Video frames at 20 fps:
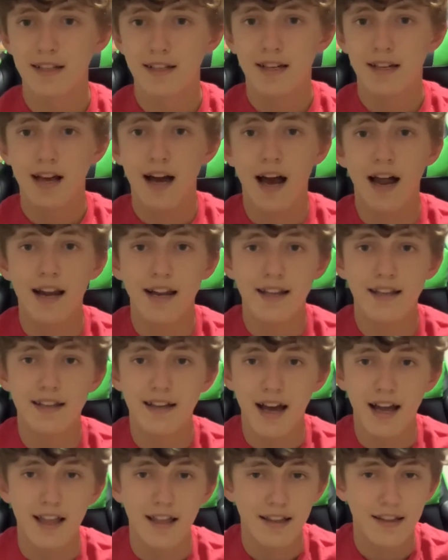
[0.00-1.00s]
know what
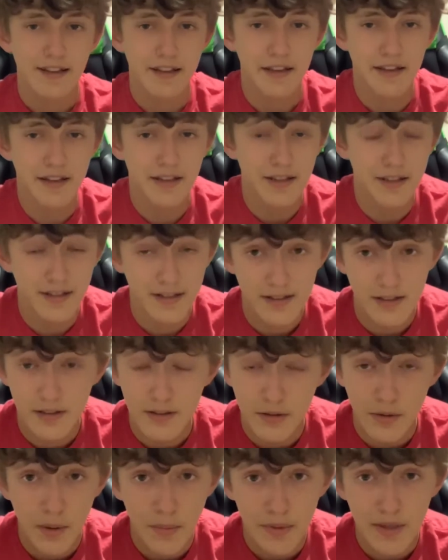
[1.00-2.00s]
I
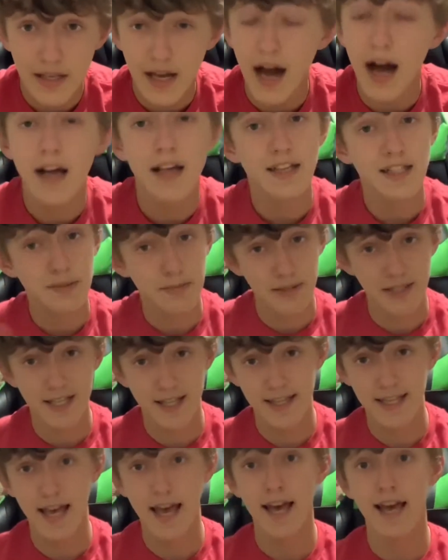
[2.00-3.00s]
mean? I'll explain at
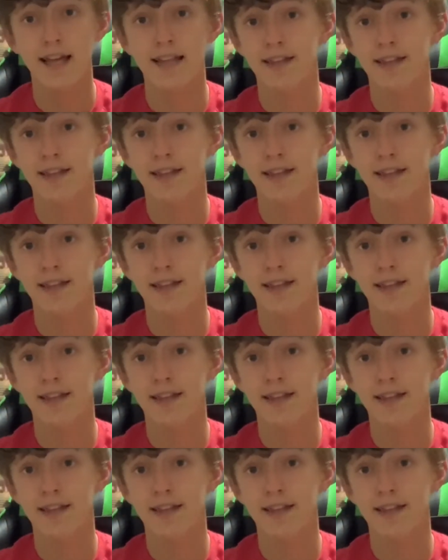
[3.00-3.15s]
the end.